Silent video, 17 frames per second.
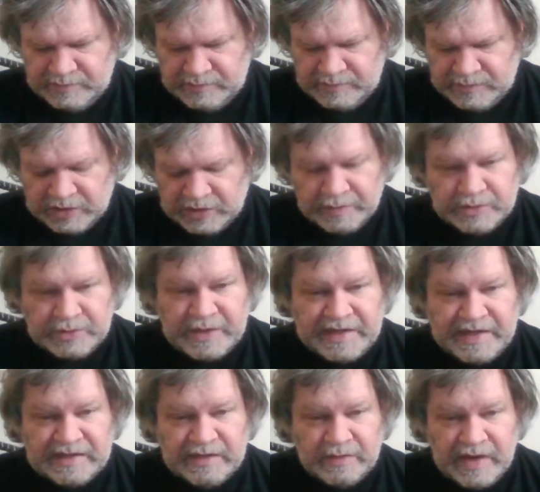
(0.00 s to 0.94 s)
So we're
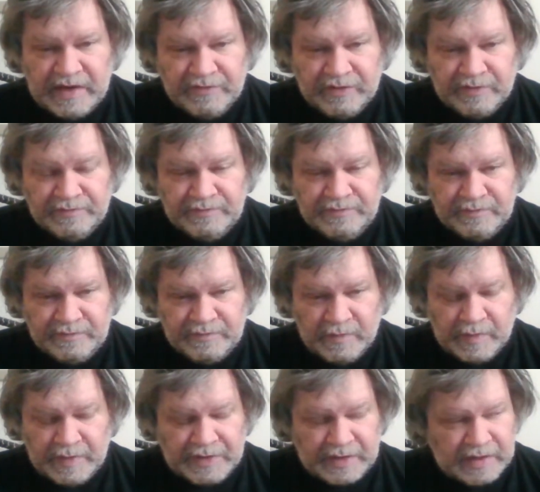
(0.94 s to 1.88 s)
trying to get the waiver
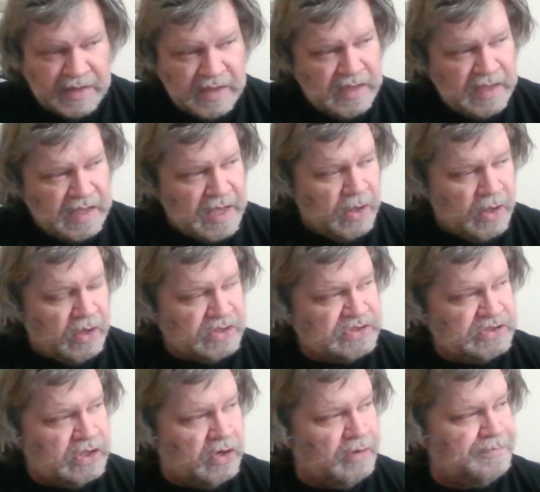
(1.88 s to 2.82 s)
for one thing, and
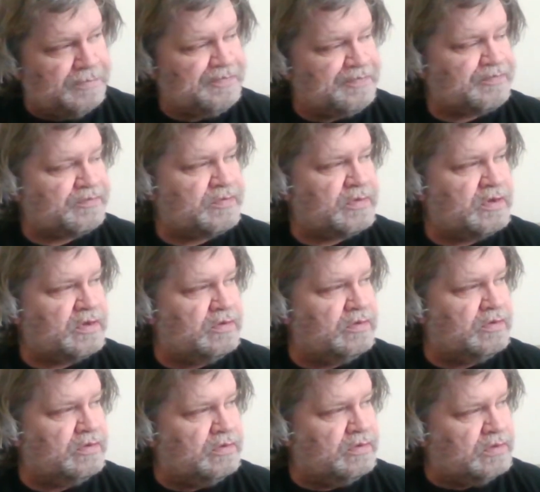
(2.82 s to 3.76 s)
also
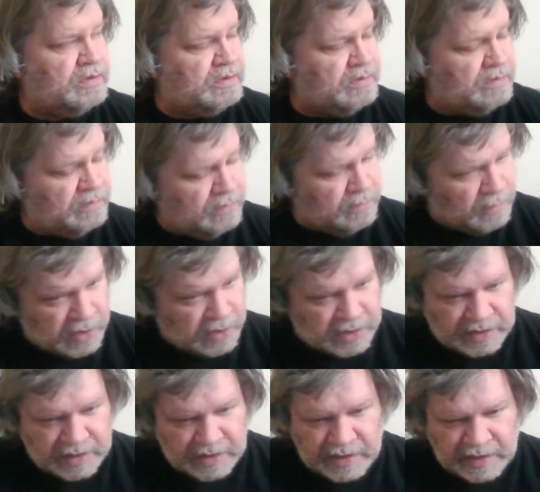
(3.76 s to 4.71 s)

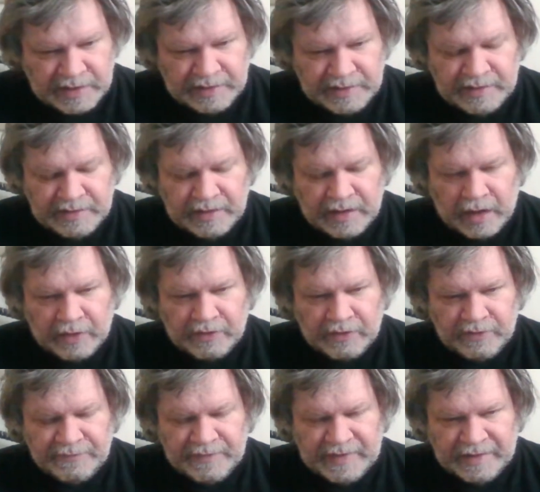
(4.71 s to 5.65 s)
working on
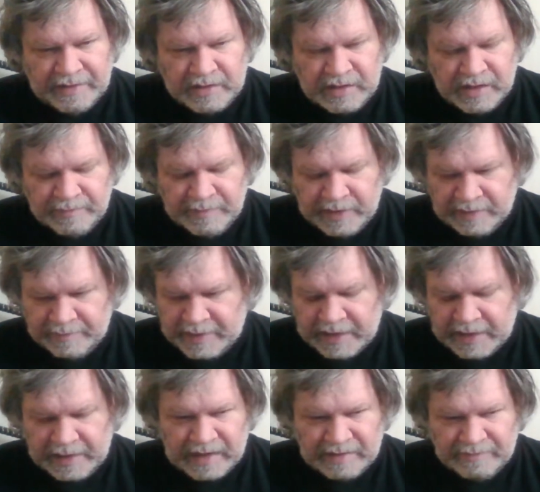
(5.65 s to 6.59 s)
other income.
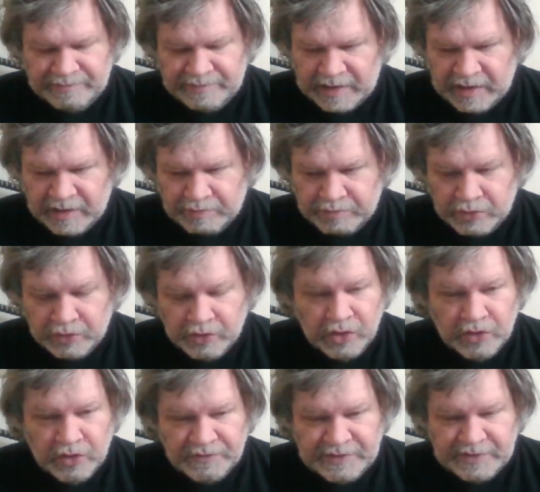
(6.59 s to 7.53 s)
Apparently, I've been
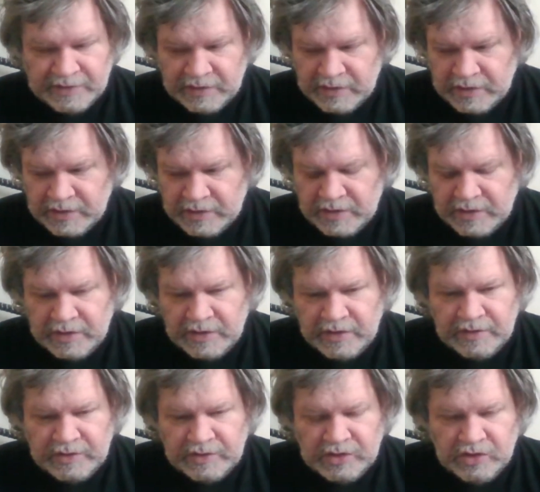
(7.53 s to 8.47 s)
approved
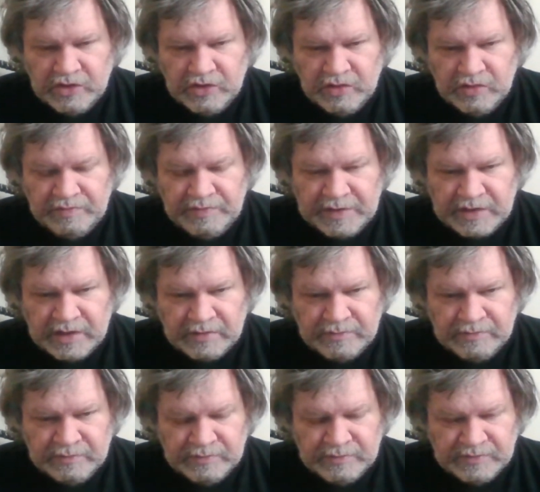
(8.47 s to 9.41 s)
to
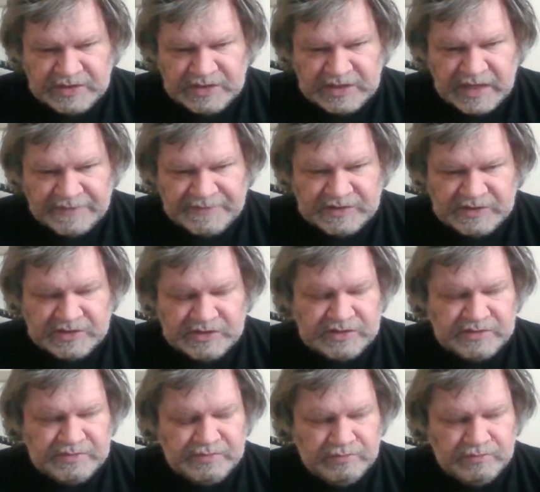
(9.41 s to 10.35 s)
become
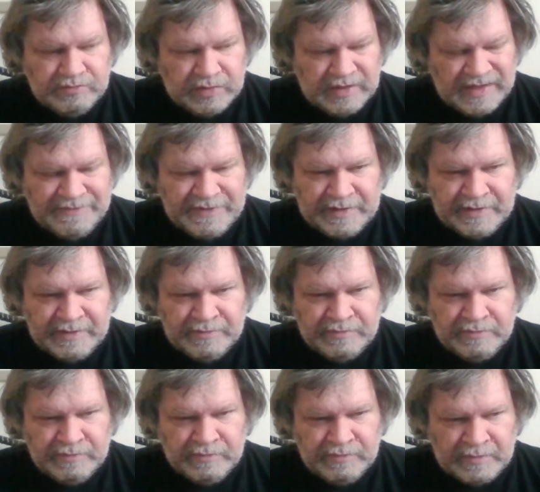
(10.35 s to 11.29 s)
Steph's
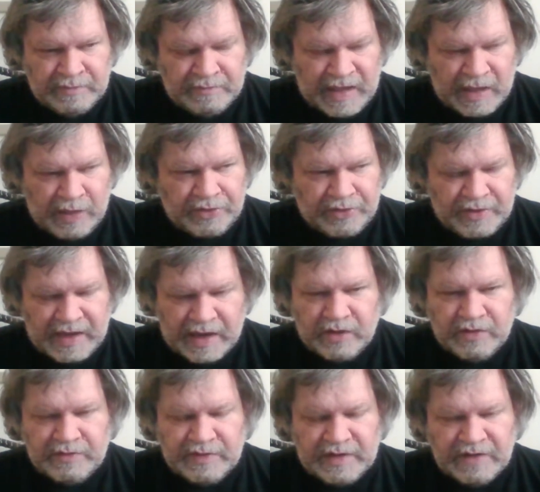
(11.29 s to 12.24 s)
live-in health
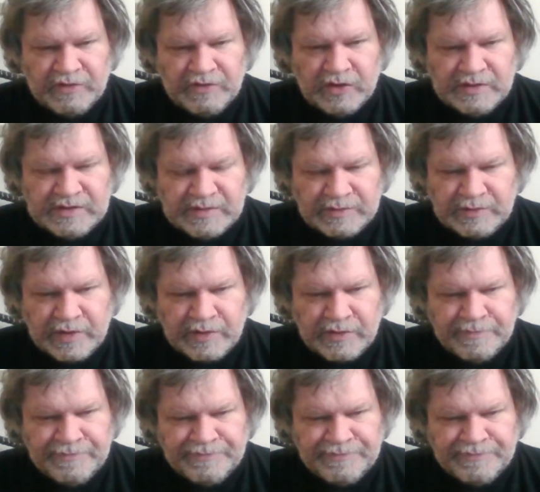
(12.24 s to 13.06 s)
care giver, or something or other,